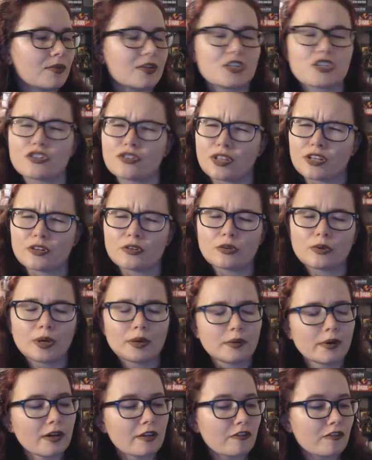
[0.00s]
Pretty sure they do
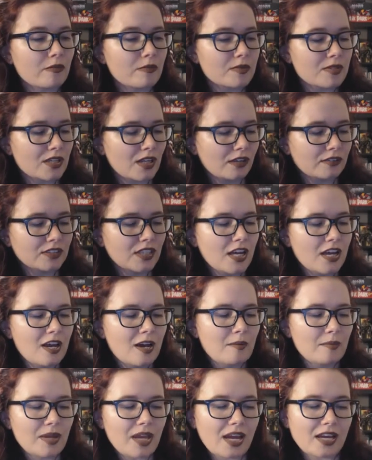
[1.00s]
quite well for themselves.
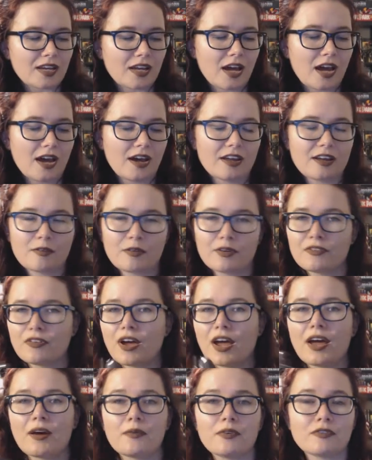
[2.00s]
But yeah, we've
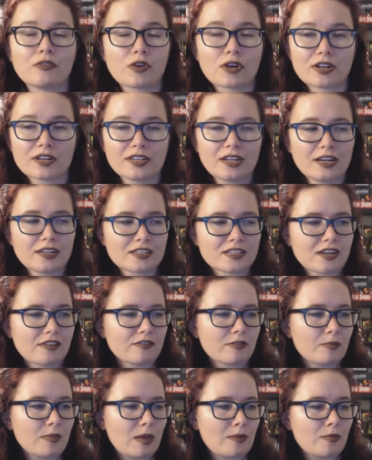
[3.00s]
ordered a ton of
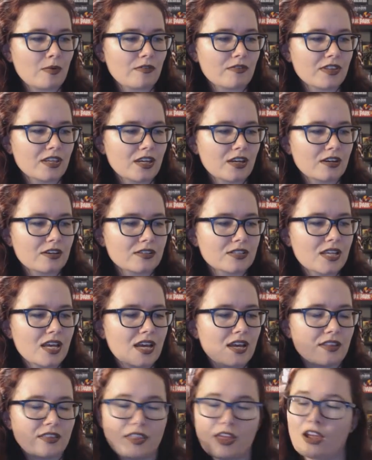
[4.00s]
stuff from them over the years.
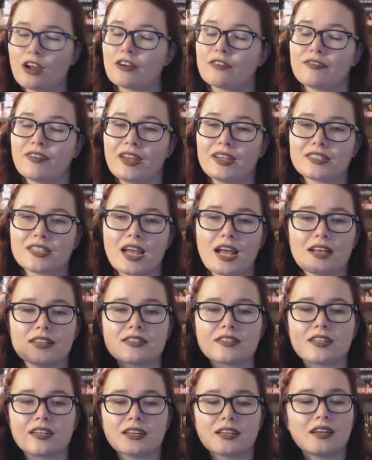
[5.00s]
They are
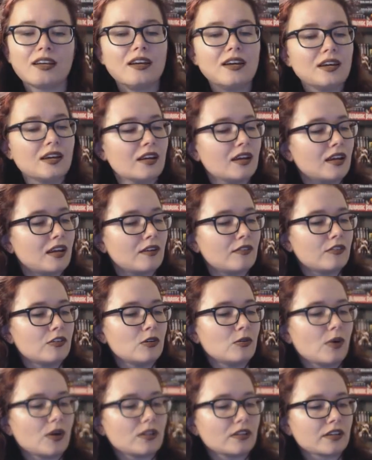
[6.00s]
fantastic.
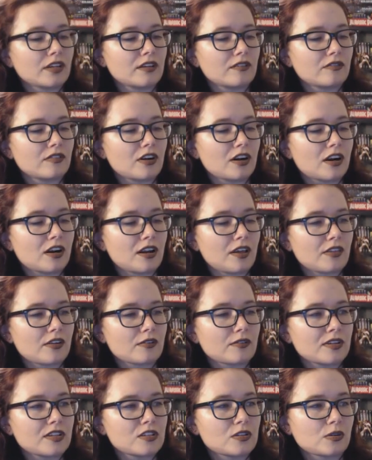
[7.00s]
If you are looking for
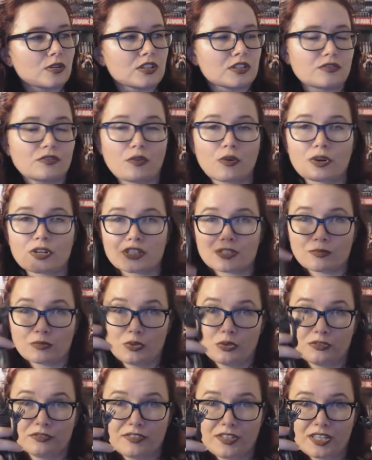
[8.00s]
another resource for
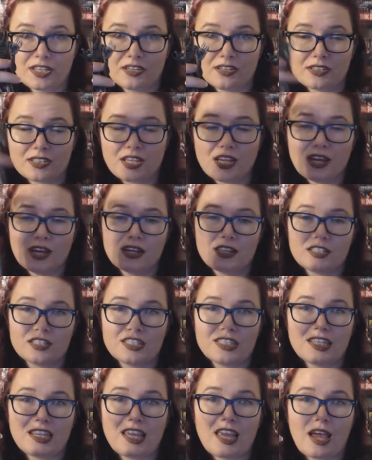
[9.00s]
some cool figures,
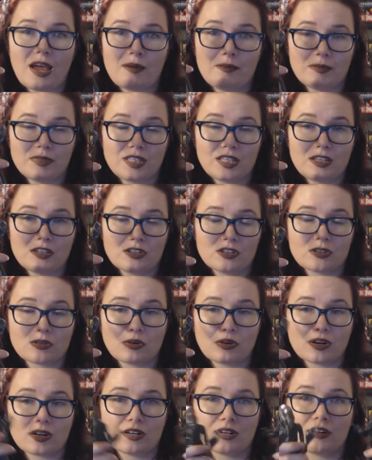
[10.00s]
CMD
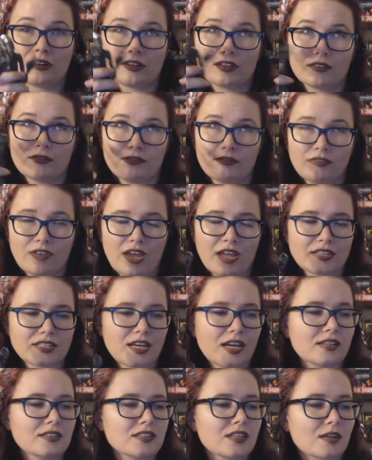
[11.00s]
store,
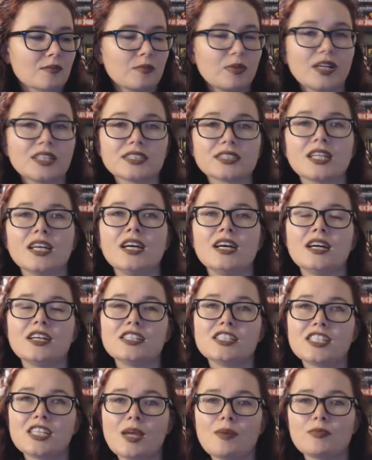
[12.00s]
fantastic. Plus,
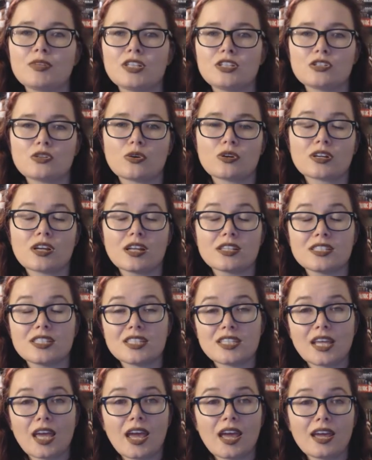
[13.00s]

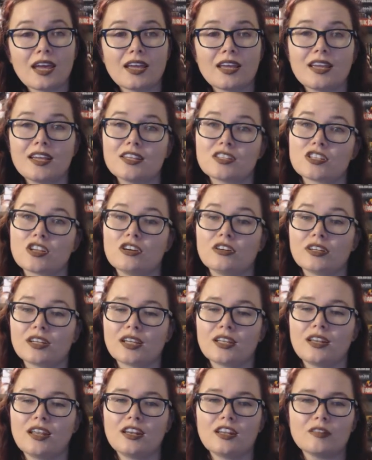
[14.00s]
cmdstore.ca is all
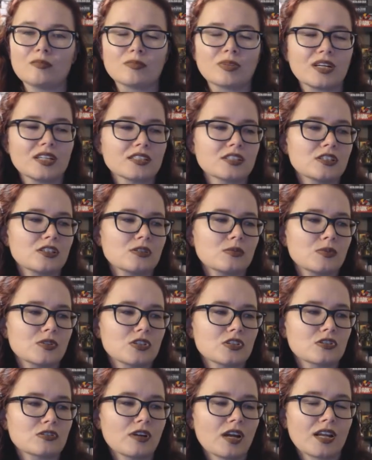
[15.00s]
in Canadian prices,
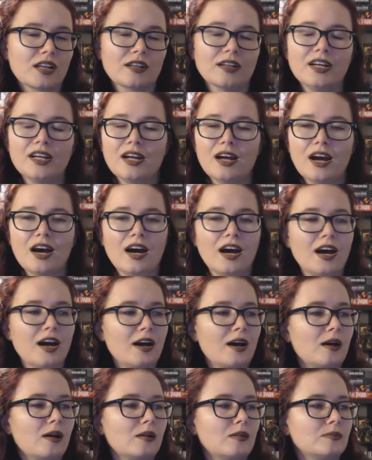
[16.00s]
which is great.
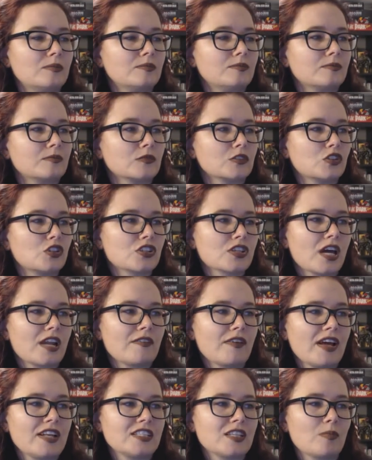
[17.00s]
So it's
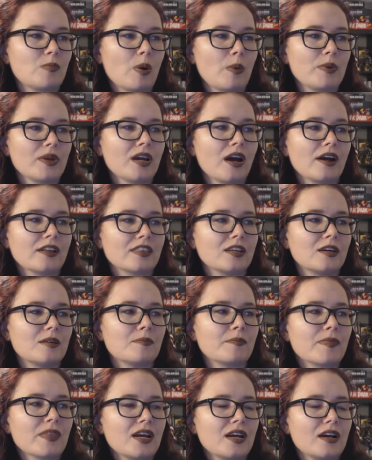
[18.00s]
kind of a heads up where we got
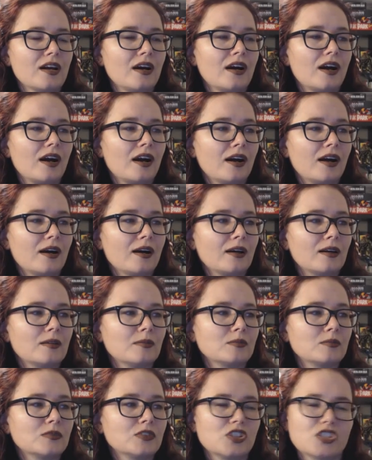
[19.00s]
them,
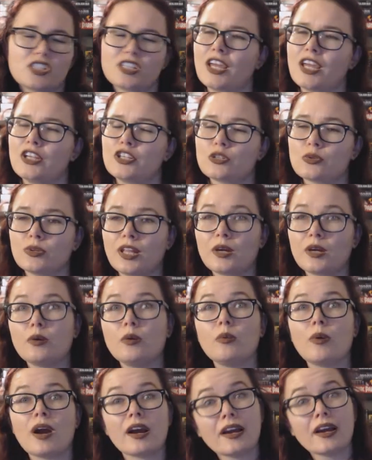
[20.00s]
just in case you were like,
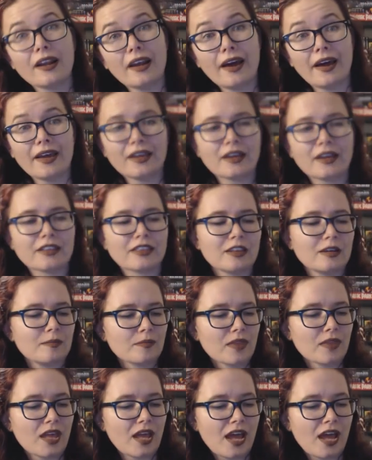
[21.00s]
well, where can I get them?